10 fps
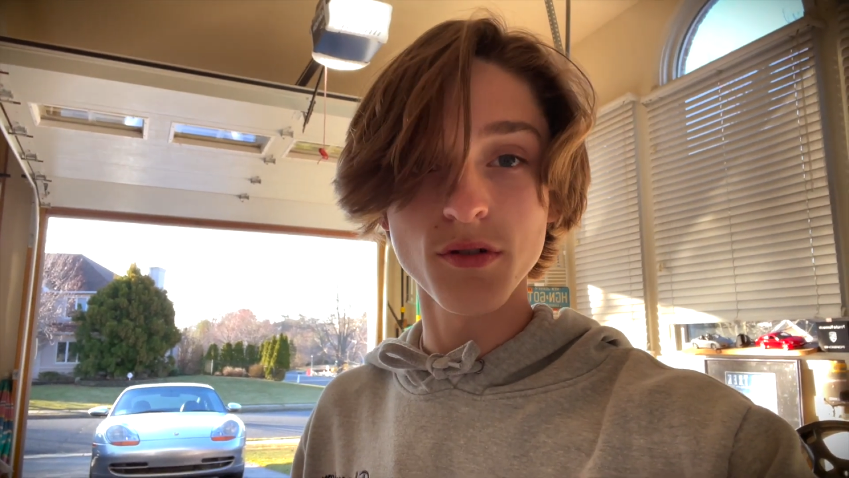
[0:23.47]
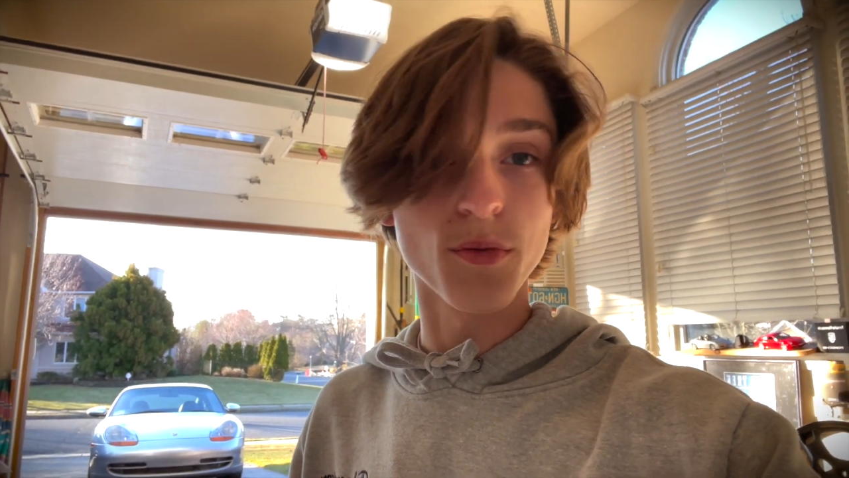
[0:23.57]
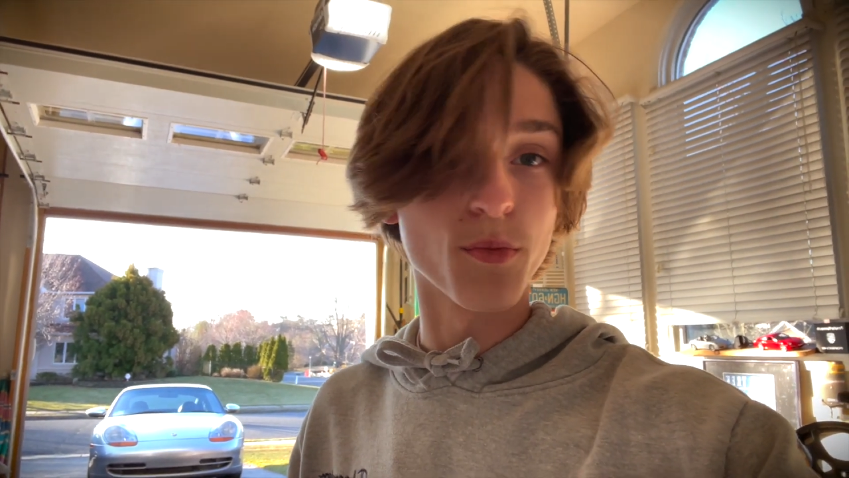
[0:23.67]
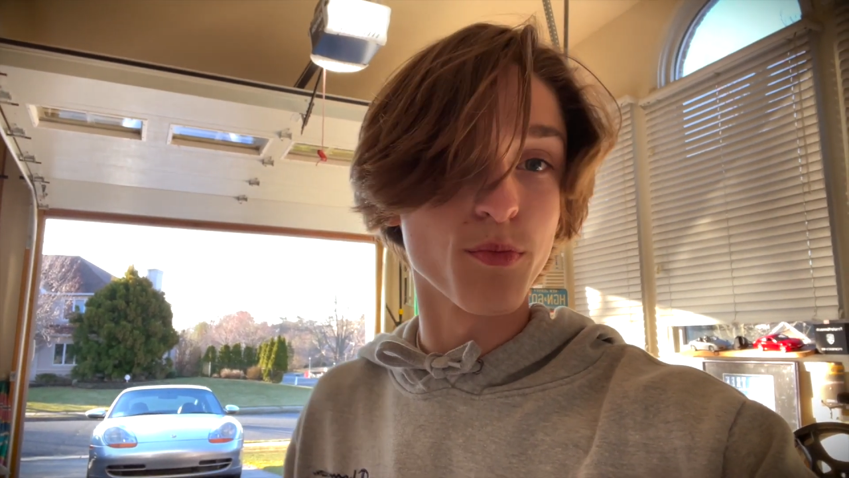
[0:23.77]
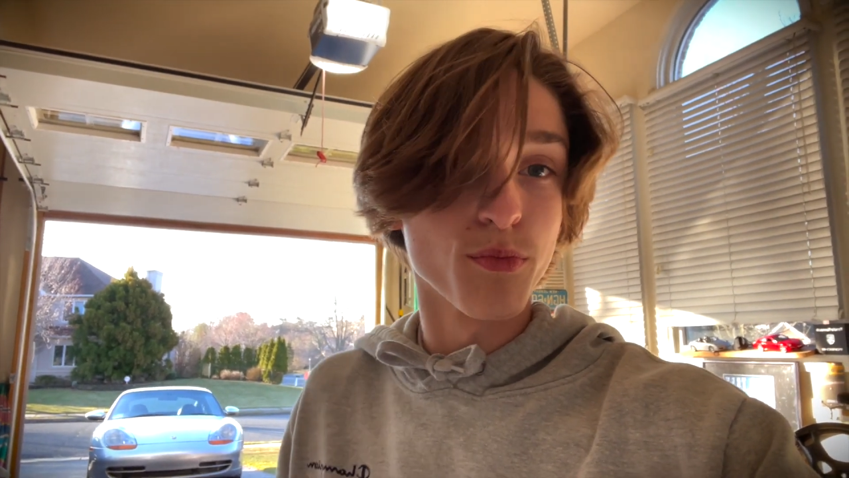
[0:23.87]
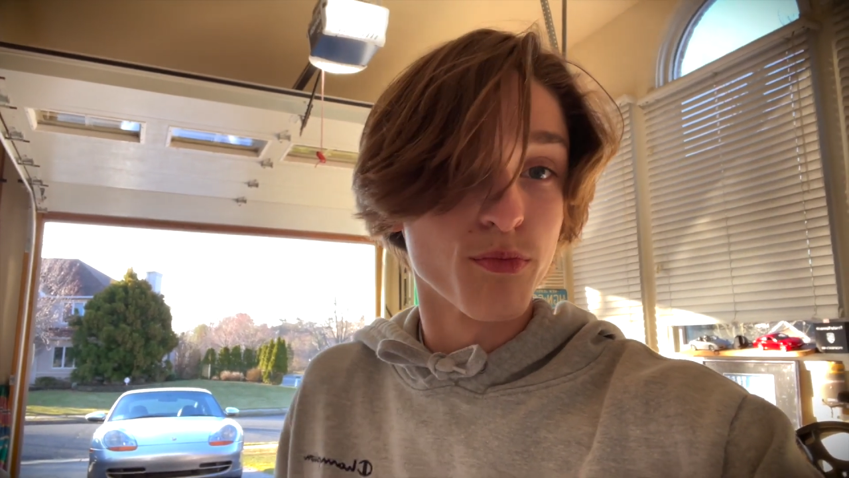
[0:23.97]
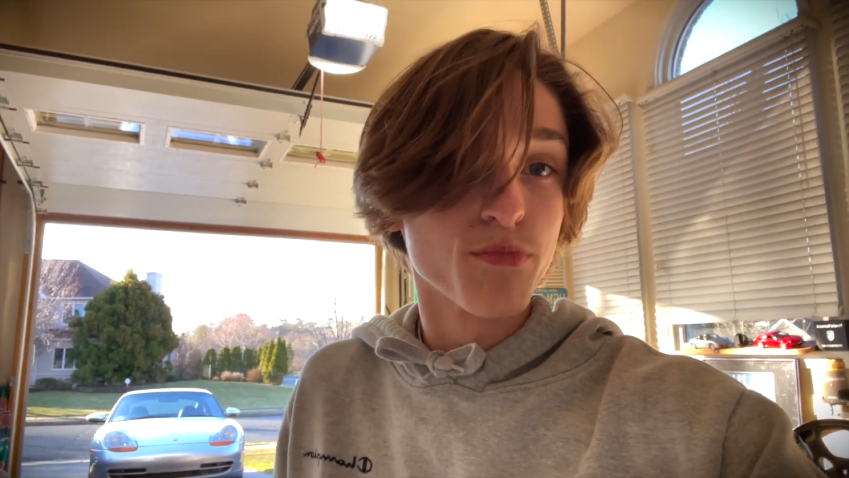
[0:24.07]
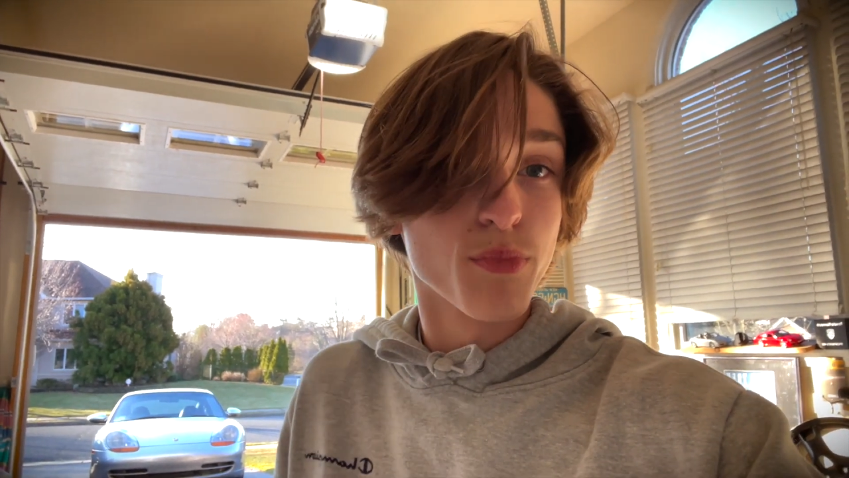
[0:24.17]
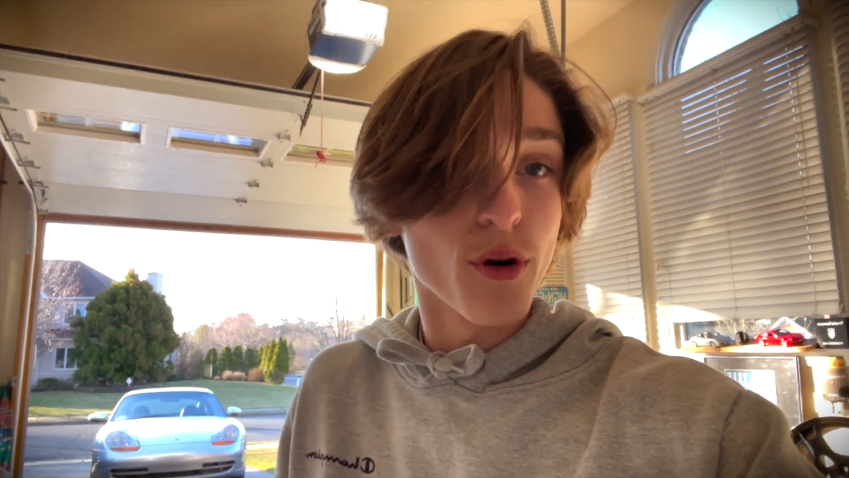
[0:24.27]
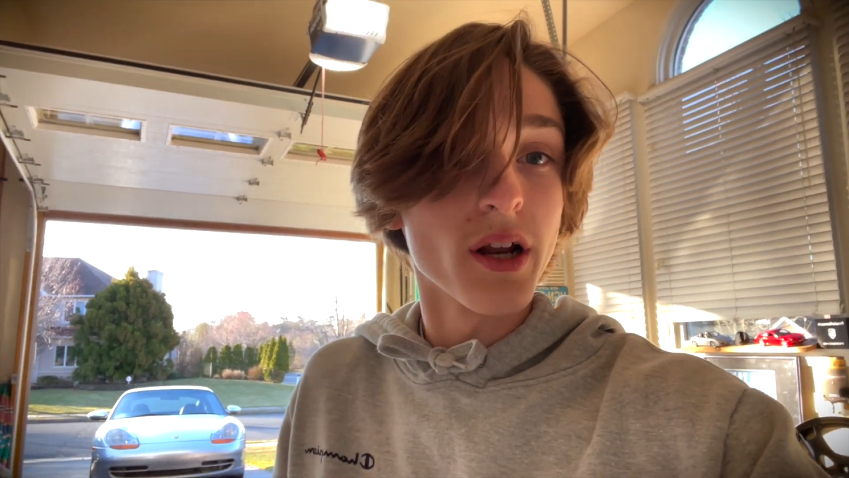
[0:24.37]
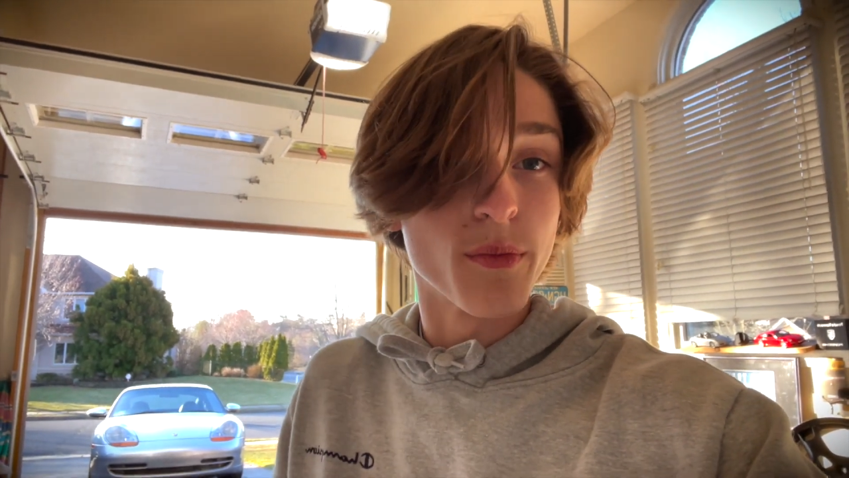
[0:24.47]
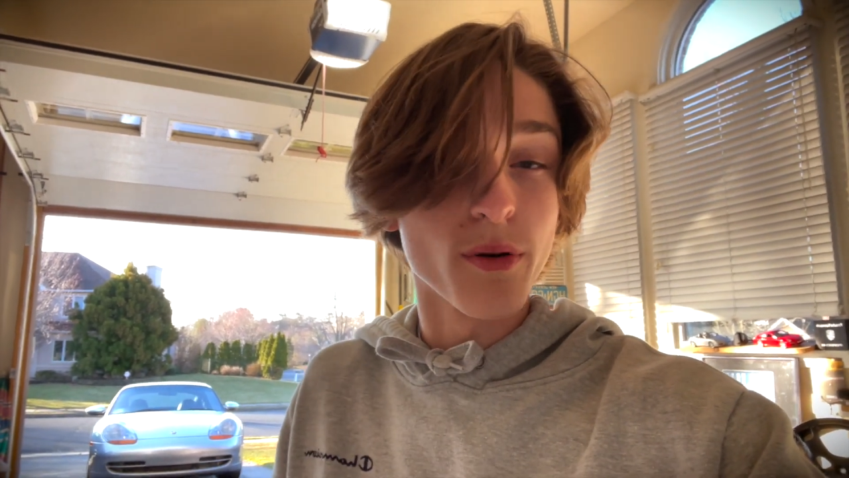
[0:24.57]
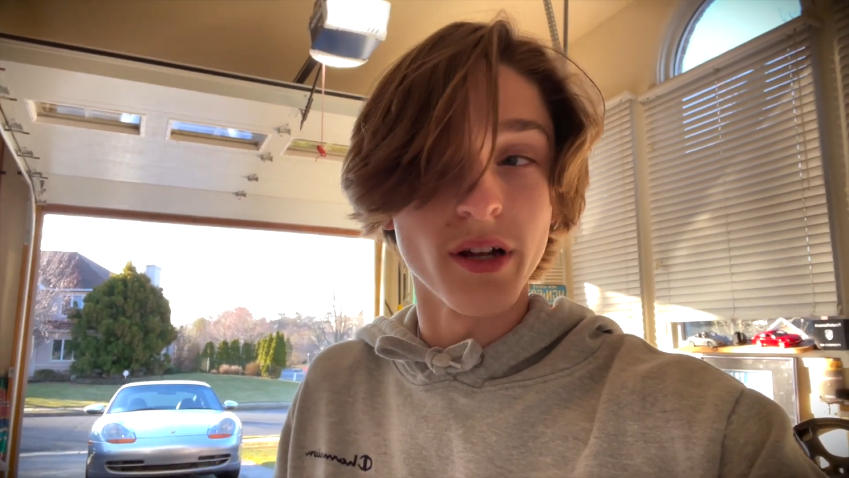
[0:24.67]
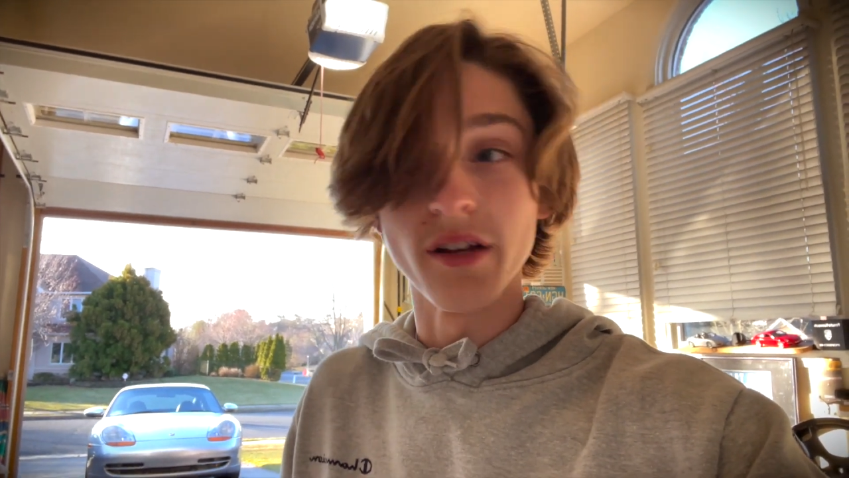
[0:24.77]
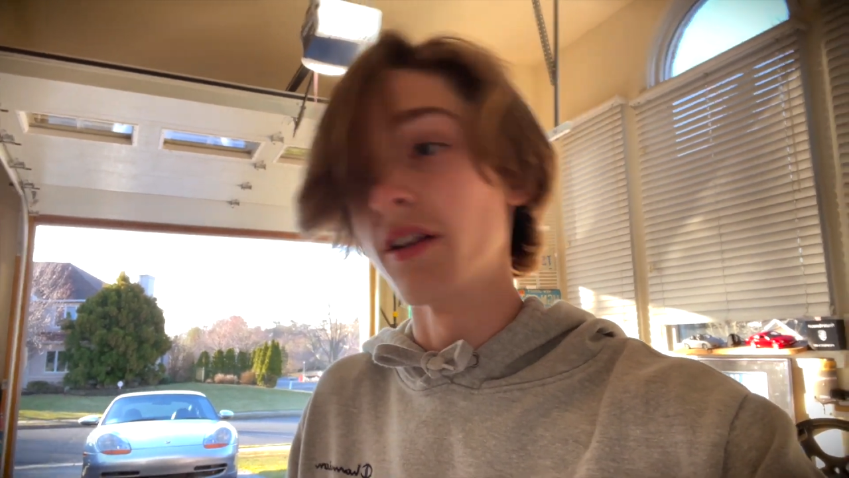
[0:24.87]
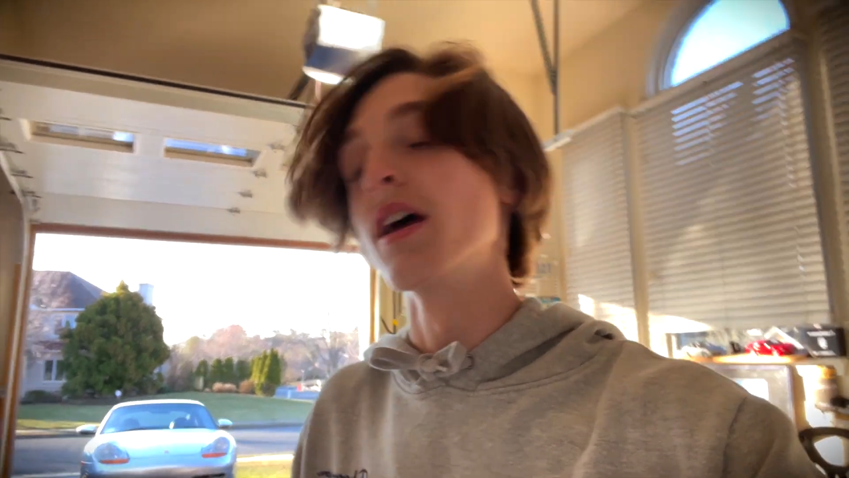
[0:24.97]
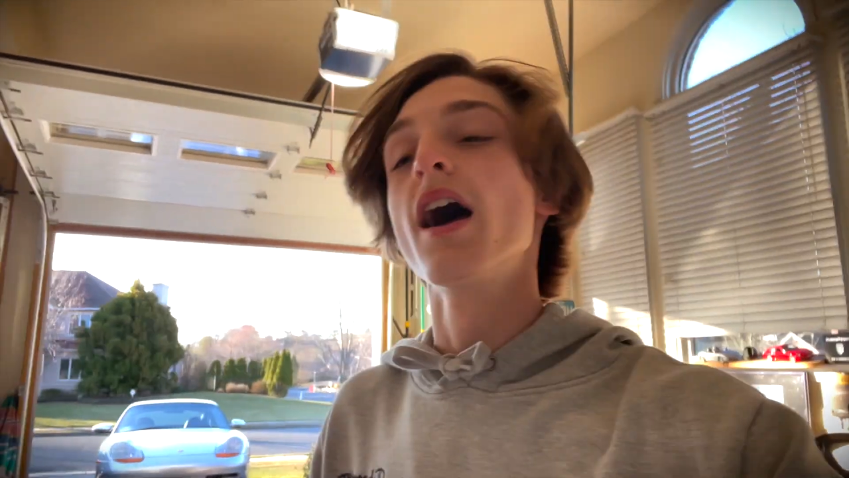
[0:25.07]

are pretty good.